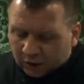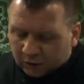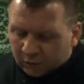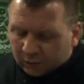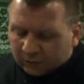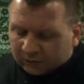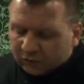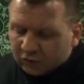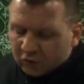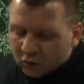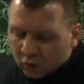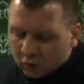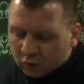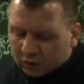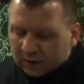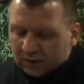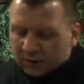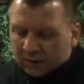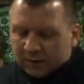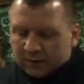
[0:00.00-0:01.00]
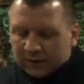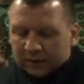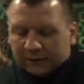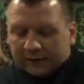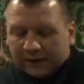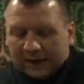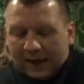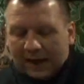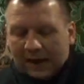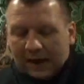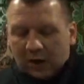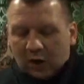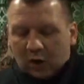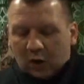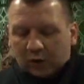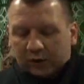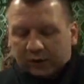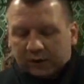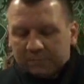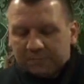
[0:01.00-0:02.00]
There is no care
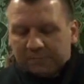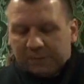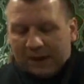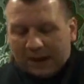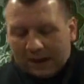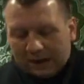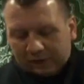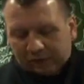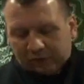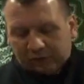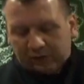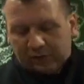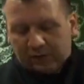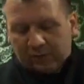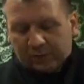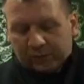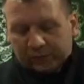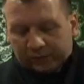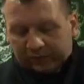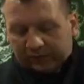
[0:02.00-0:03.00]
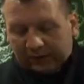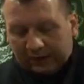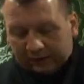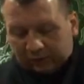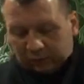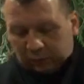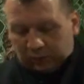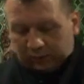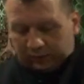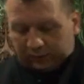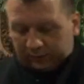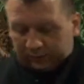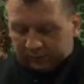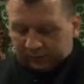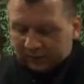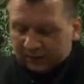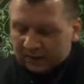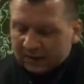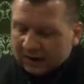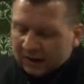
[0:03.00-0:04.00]
or compassion for sex
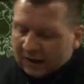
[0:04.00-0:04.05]
workers,